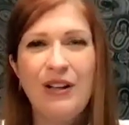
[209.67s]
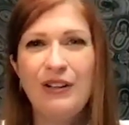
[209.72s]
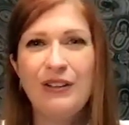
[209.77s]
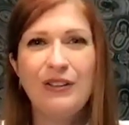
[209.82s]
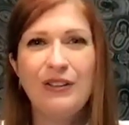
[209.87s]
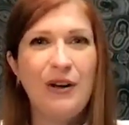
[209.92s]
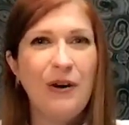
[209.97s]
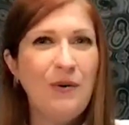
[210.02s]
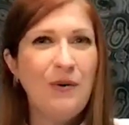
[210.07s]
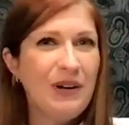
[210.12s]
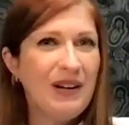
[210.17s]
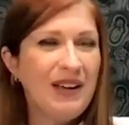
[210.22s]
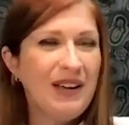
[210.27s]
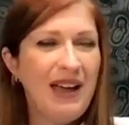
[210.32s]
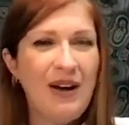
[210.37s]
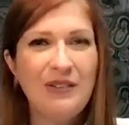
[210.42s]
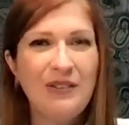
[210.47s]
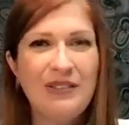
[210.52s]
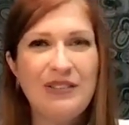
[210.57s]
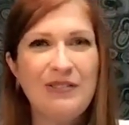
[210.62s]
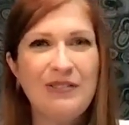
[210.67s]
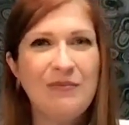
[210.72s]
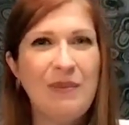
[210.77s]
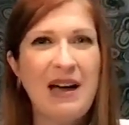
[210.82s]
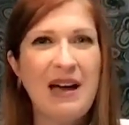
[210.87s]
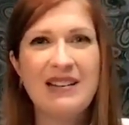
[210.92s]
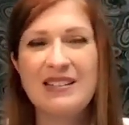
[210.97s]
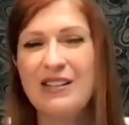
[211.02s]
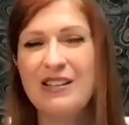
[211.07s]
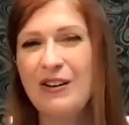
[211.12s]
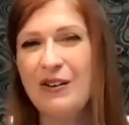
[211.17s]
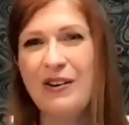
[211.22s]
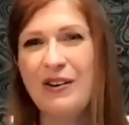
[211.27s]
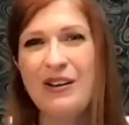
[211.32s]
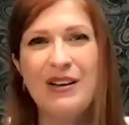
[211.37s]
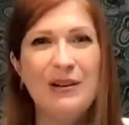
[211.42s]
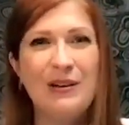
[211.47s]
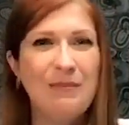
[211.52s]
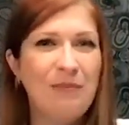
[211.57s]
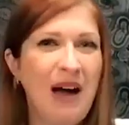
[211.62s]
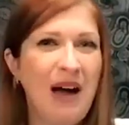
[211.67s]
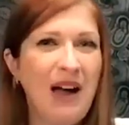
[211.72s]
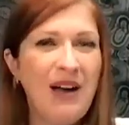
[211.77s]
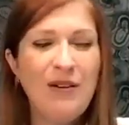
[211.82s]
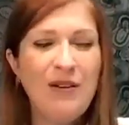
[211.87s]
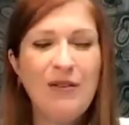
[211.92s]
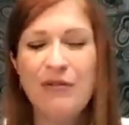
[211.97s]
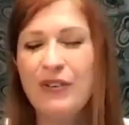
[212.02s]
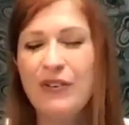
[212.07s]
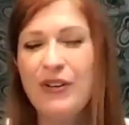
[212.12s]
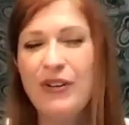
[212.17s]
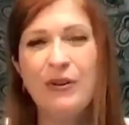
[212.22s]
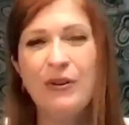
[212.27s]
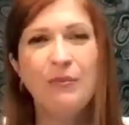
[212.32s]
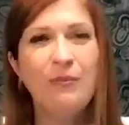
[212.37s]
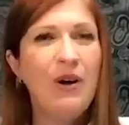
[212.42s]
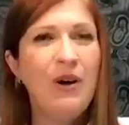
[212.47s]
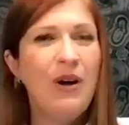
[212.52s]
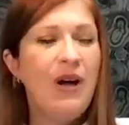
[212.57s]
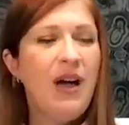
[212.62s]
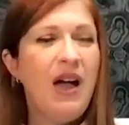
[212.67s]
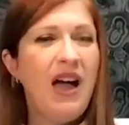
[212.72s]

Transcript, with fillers: lower counts of bacteria and biofilm?